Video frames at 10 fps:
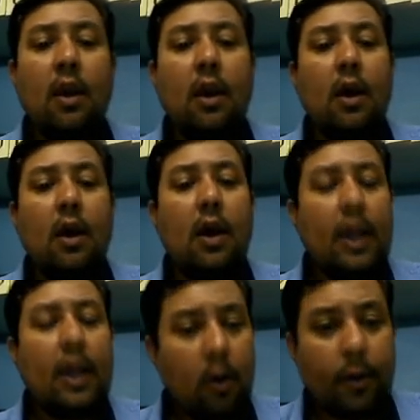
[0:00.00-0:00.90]
an
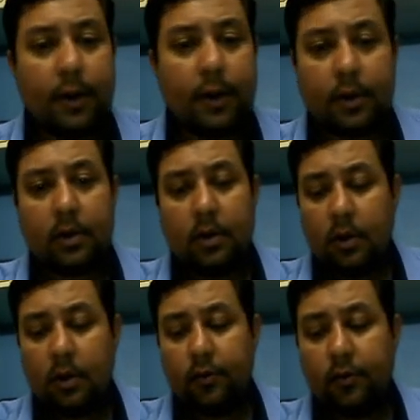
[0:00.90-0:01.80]
operator
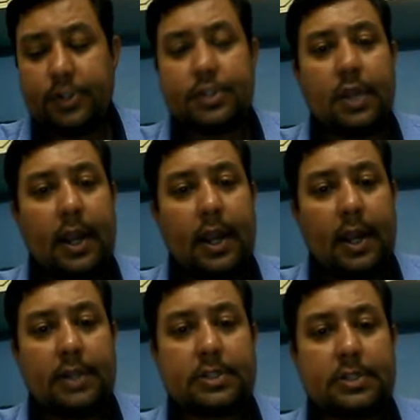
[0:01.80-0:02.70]
which adds
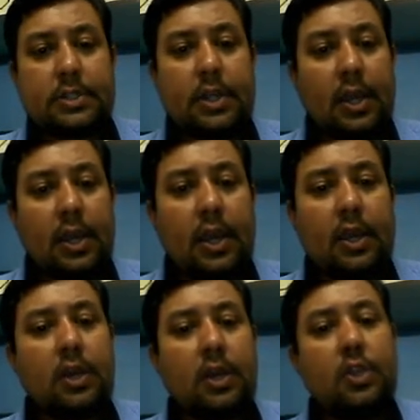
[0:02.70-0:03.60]
A in
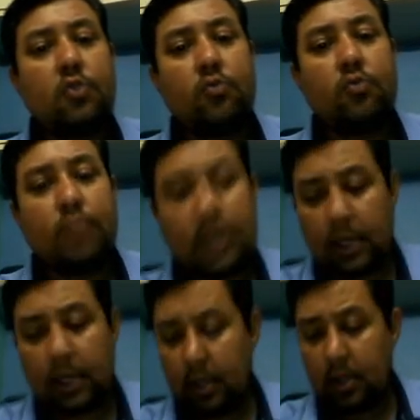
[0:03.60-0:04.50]
B.
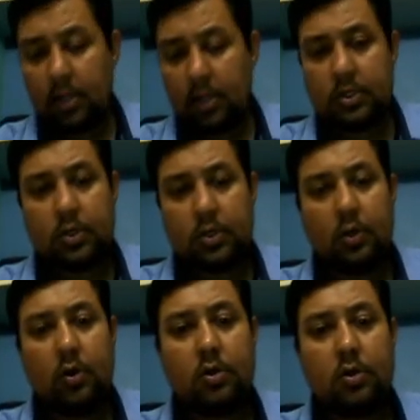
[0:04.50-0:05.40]
So
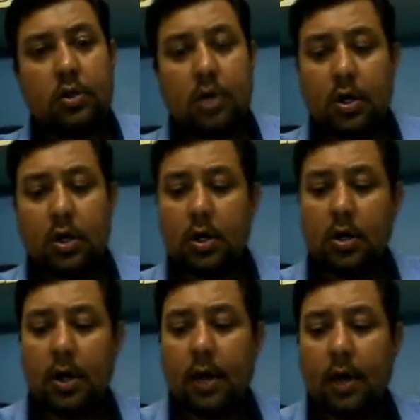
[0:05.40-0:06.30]
uh,
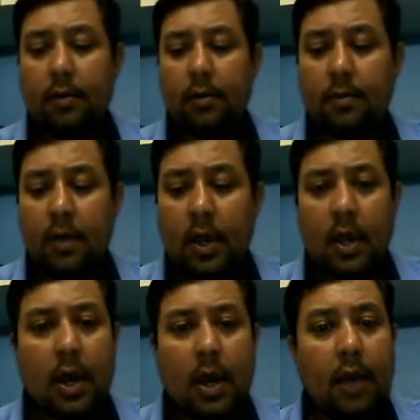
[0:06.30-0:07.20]
I
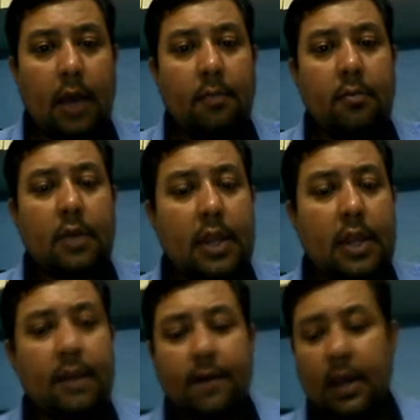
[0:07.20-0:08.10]
I'm
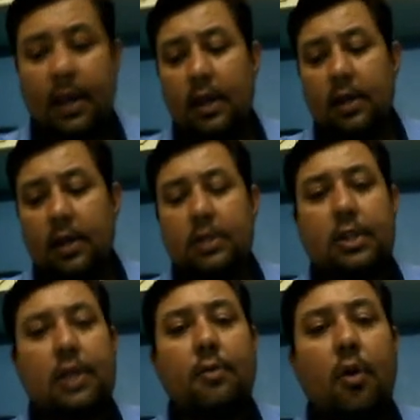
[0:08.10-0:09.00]
clarify the
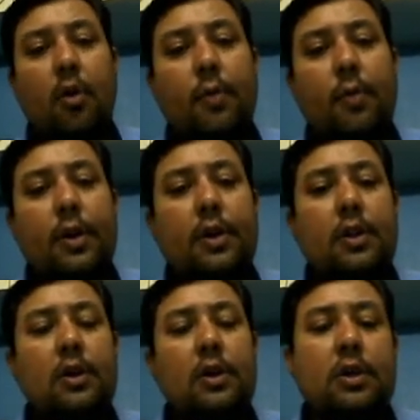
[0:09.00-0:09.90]
term operator,
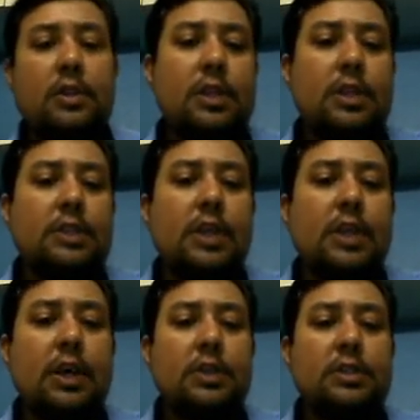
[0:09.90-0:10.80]
that is a
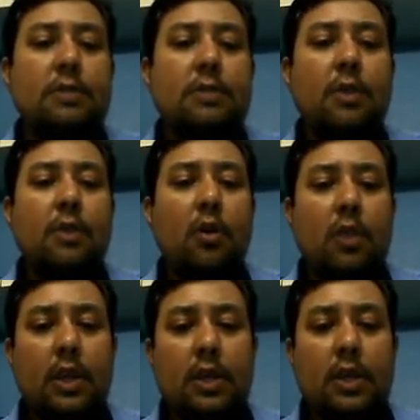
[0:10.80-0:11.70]
symbol only.
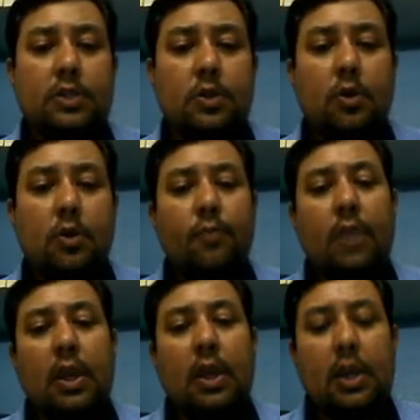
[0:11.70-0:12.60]
So
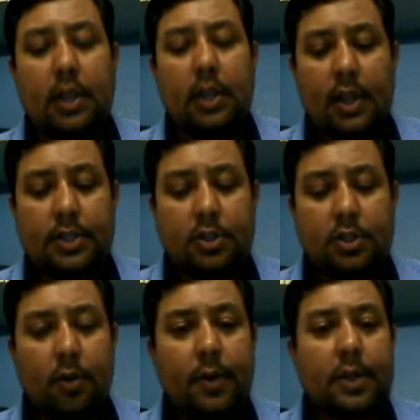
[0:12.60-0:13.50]
here relational
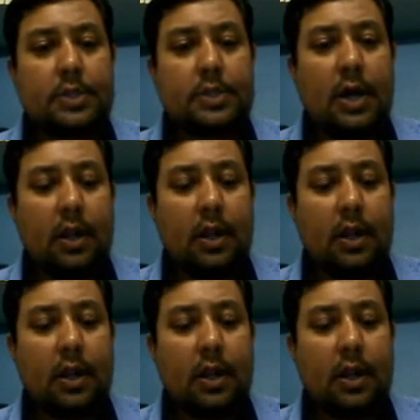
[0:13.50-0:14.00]
operators are